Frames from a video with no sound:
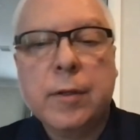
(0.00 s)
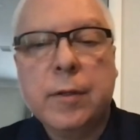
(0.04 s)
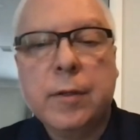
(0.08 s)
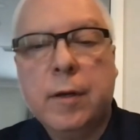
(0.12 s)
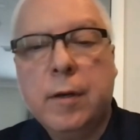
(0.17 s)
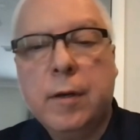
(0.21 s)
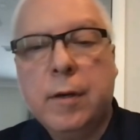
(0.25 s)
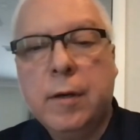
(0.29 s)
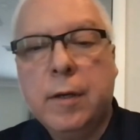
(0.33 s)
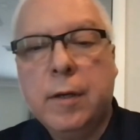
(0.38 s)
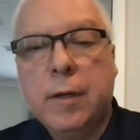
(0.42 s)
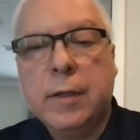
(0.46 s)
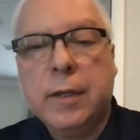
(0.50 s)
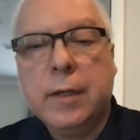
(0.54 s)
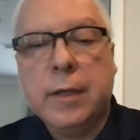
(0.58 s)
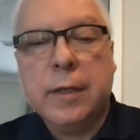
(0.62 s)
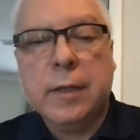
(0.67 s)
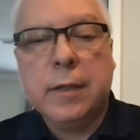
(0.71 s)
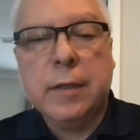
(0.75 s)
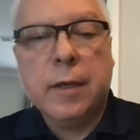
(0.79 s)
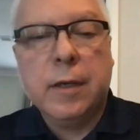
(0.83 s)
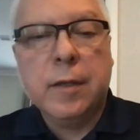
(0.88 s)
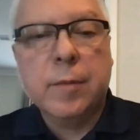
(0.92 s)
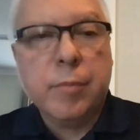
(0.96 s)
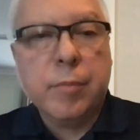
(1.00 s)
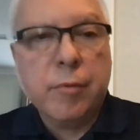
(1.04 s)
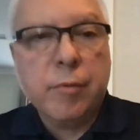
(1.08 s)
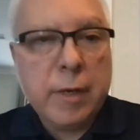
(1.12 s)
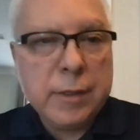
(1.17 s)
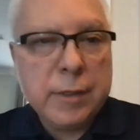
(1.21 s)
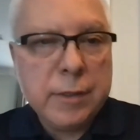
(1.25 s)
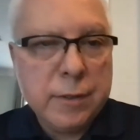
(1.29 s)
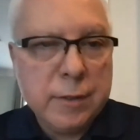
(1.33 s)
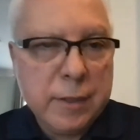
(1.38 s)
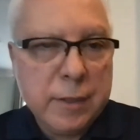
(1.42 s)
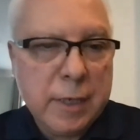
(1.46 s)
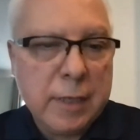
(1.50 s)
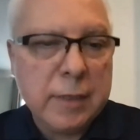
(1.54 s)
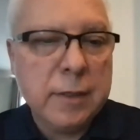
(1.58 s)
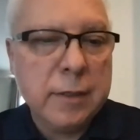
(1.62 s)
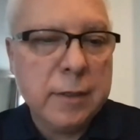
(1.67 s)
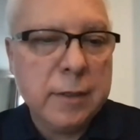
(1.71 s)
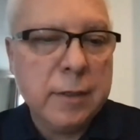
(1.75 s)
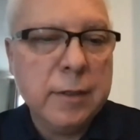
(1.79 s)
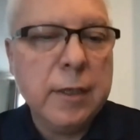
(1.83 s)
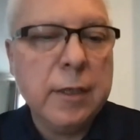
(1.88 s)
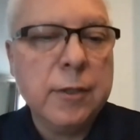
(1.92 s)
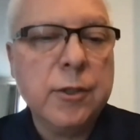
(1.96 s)
on an unprecedented
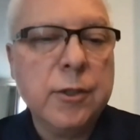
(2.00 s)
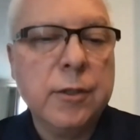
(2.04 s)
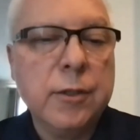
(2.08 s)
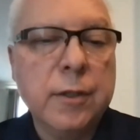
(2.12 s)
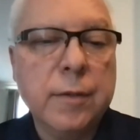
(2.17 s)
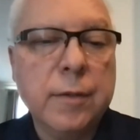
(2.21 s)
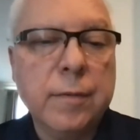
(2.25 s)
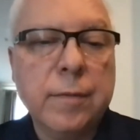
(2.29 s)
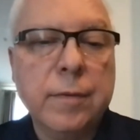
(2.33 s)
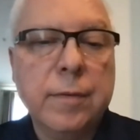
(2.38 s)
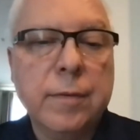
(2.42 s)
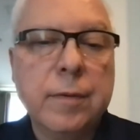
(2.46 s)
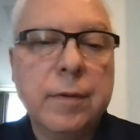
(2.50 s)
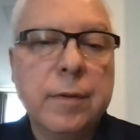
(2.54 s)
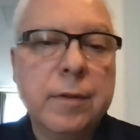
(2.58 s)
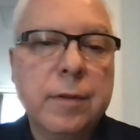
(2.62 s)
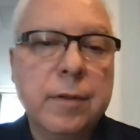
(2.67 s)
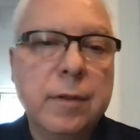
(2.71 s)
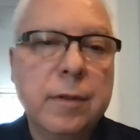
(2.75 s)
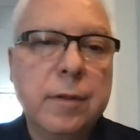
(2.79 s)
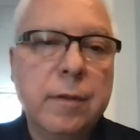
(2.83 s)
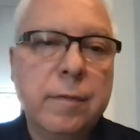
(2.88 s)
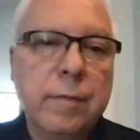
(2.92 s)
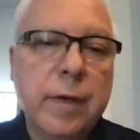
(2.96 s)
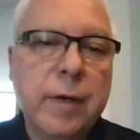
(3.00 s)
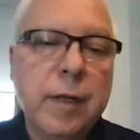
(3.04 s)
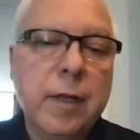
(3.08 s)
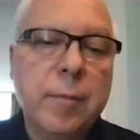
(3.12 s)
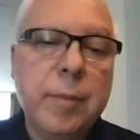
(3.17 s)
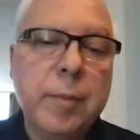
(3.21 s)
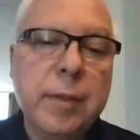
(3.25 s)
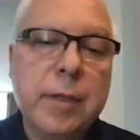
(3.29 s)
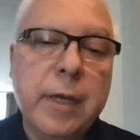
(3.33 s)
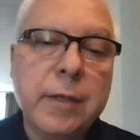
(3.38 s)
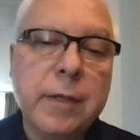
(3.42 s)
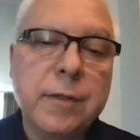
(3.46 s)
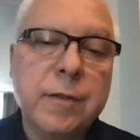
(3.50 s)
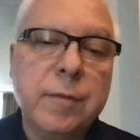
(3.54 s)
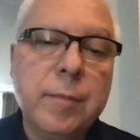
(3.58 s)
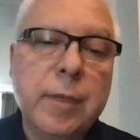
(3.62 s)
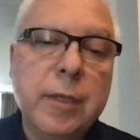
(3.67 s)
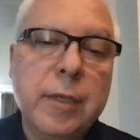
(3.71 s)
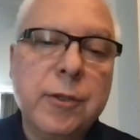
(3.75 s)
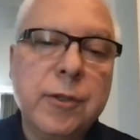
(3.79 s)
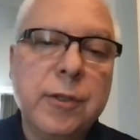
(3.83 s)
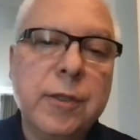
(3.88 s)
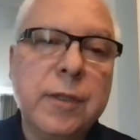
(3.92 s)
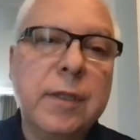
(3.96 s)
initiative to develop an
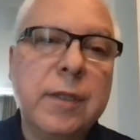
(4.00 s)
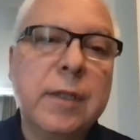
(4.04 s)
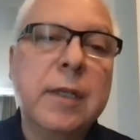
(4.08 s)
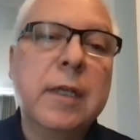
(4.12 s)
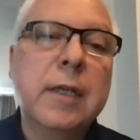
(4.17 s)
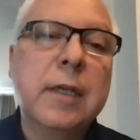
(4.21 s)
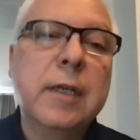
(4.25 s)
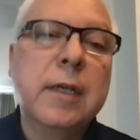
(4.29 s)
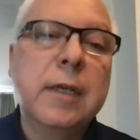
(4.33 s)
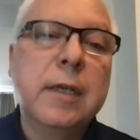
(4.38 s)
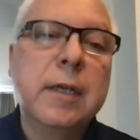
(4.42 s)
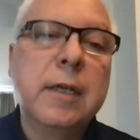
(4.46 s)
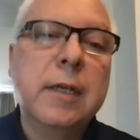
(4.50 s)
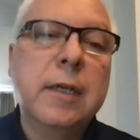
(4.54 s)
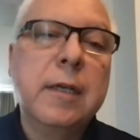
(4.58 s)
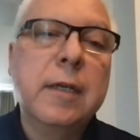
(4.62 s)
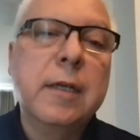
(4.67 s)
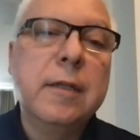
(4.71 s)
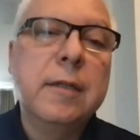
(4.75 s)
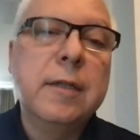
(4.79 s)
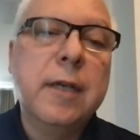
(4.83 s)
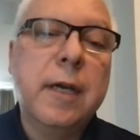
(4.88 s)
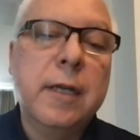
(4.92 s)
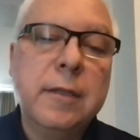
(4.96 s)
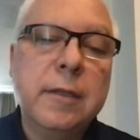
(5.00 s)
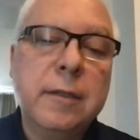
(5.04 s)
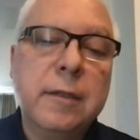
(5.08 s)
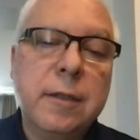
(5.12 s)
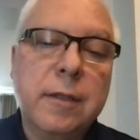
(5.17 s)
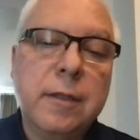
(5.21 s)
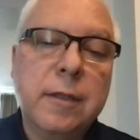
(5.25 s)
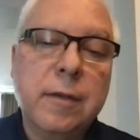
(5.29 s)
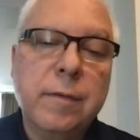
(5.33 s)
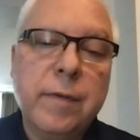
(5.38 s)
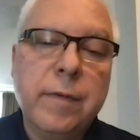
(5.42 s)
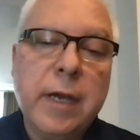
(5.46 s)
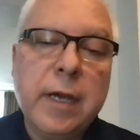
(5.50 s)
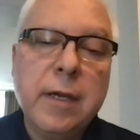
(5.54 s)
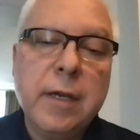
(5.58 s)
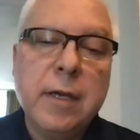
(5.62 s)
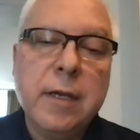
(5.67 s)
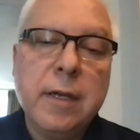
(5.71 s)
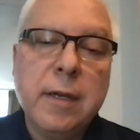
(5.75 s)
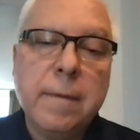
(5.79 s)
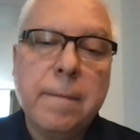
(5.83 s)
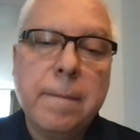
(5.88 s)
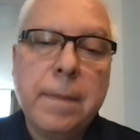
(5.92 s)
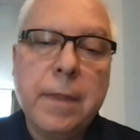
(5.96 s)
exhibition intended to
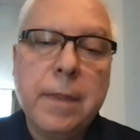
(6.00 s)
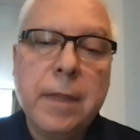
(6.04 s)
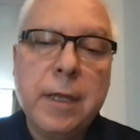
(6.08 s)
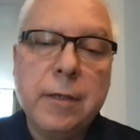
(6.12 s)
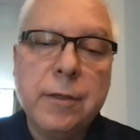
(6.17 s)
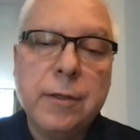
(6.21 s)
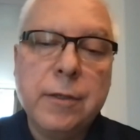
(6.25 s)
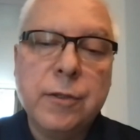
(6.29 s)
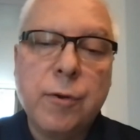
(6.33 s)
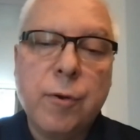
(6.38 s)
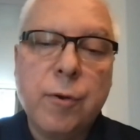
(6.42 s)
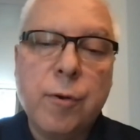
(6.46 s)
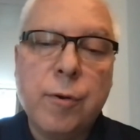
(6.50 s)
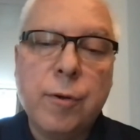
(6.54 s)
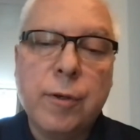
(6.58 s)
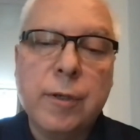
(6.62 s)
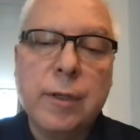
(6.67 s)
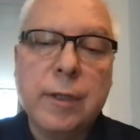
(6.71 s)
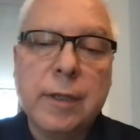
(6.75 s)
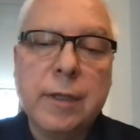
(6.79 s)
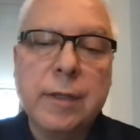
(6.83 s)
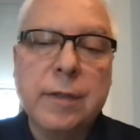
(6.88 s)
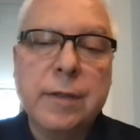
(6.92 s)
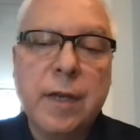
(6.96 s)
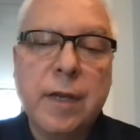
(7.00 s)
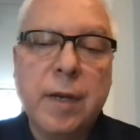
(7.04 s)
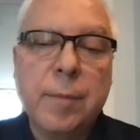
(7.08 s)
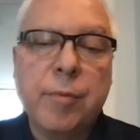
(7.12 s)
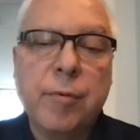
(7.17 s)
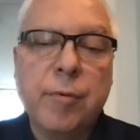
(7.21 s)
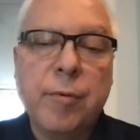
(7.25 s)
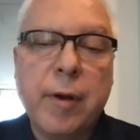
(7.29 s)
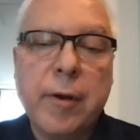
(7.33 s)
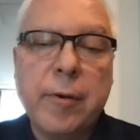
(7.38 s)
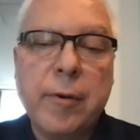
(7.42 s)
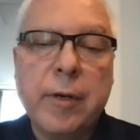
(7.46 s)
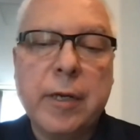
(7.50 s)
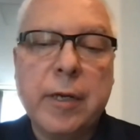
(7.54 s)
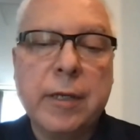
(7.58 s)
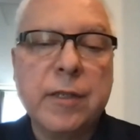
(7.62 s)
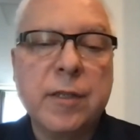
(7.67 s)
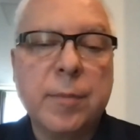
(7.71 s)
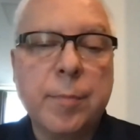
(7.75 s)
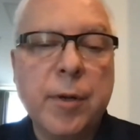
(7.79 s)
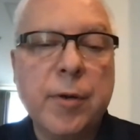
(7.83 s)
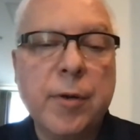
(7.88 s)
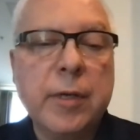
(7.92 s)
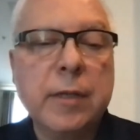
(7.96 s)
convey the historical and contemporary
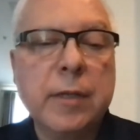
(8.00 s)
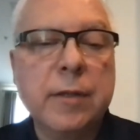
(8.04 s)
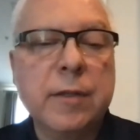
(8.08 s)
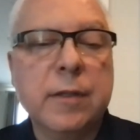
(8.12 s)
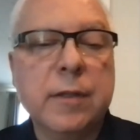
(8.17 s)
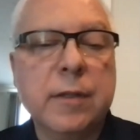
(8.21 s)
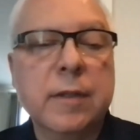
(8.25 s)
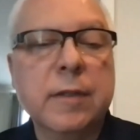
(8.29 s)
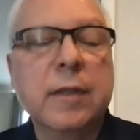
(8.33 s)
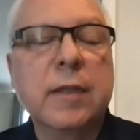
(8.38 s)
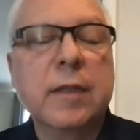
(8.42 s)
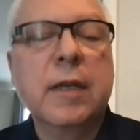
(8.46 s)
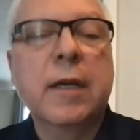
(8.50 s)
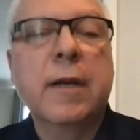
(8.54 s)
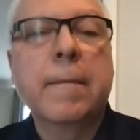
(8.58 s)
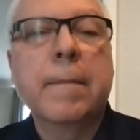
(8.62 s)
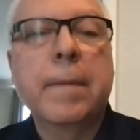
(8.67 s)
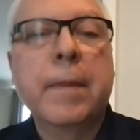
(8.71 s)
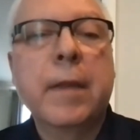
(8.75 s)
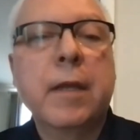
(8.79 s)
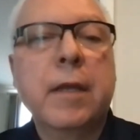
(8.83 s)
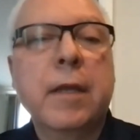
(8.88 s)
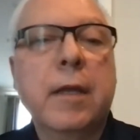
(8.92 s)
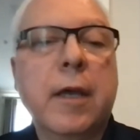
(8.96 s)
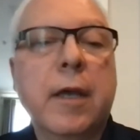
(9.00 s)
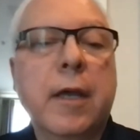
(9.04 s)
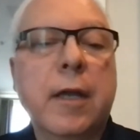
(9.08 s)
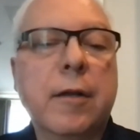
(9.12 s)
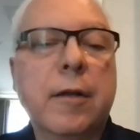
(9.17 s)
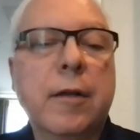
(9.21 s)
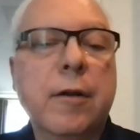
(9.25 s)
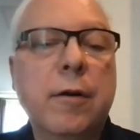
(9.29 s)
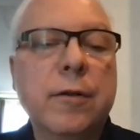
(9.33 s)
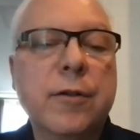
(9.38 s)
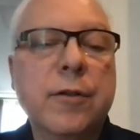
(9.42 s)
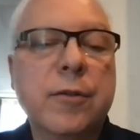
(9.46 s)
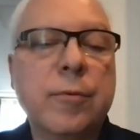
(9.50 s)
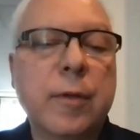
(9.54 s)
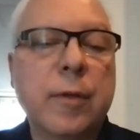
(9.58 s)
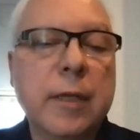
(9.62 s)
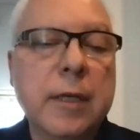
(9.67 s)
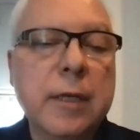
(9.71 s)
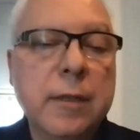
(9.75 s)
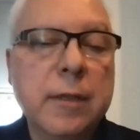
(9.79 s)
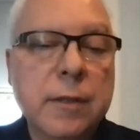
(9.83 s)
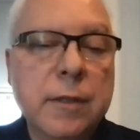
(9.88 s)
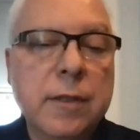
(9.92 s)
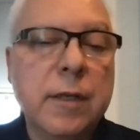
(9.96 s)
experiences and cultural
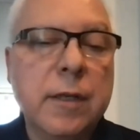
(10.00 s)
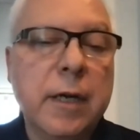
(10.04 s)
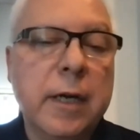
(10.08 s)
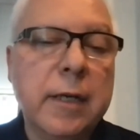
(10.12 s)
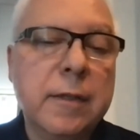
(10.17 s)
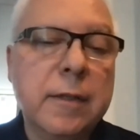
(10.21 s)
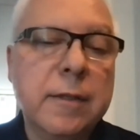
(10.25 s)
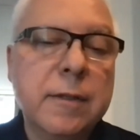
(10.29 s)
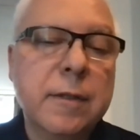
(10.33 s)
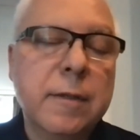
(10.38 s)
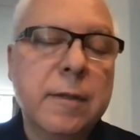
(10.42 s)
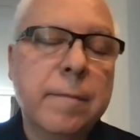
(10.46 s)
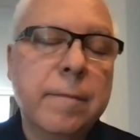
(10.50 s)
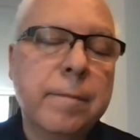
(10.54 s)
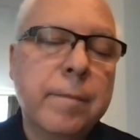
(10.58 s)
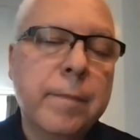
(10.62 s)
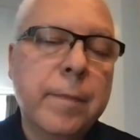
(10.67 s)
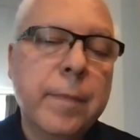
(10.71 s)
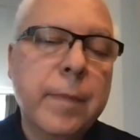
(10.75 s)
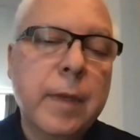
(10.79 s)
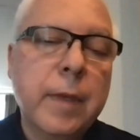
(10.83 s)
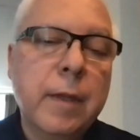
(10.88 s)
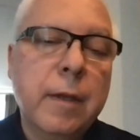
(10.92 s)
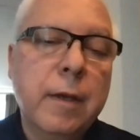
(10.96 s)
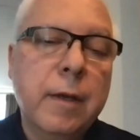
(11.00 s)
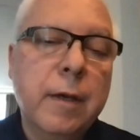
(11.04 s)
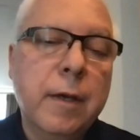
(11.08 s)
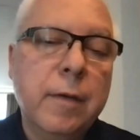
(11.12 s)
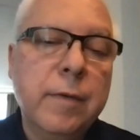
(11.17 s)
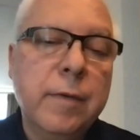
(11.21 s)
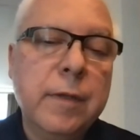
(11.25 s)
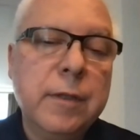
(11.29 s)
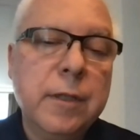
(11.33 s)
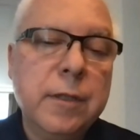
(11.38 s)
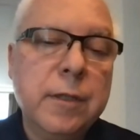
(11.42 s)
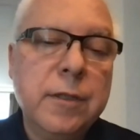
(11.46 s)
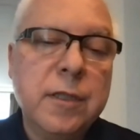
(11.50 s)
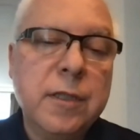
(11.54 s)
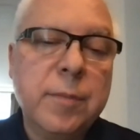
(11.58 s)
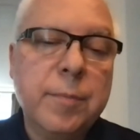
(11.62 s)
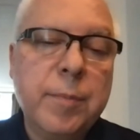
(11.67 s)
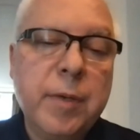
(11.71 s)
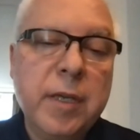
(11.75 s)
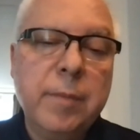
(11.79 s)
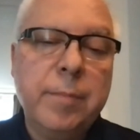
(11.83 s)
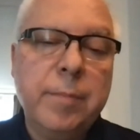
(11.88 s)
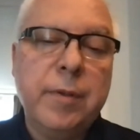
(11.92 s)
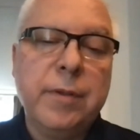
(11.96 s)
insights of Indigenous
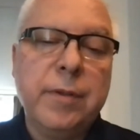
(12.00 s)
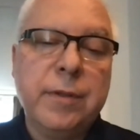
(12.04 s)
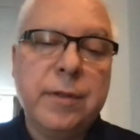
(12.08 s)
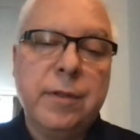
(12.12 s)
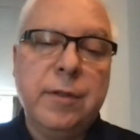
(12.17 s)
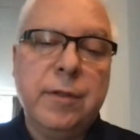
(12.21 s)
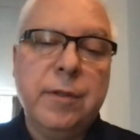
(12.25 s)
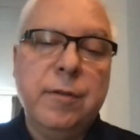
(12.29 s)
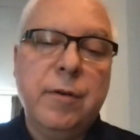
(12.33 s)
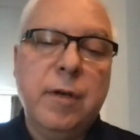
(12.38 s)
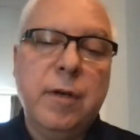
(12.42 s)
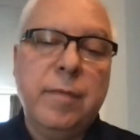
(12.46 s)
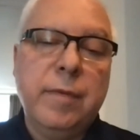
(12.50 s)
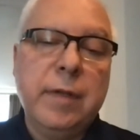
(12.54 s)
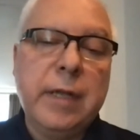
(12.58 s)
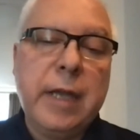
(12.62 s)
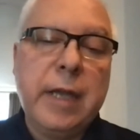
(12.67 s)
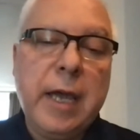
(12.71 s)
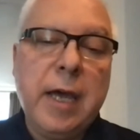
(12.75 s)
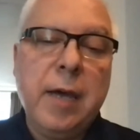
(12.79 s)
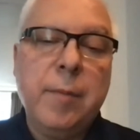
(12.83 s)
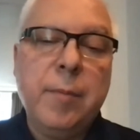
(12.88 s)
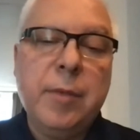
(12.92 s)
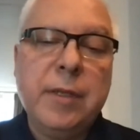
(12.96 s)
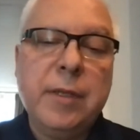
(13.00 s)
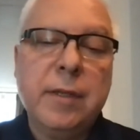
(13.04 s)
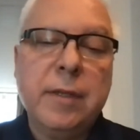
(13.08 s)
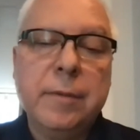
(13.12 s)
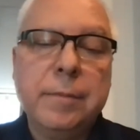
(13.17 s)
peoples who have inhabited